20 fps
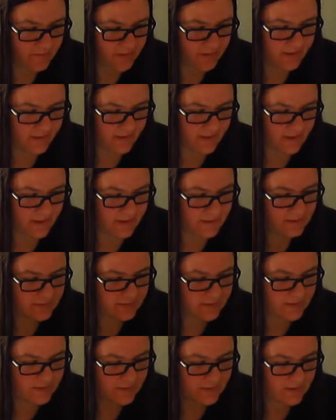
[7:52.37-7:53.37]
Maybe
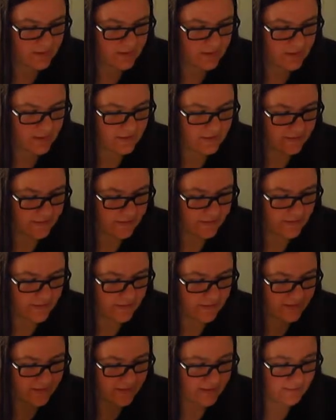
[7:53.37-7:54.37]
that's a different one
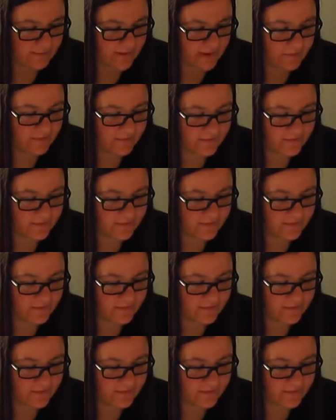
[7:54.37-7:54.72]
I was thinking about.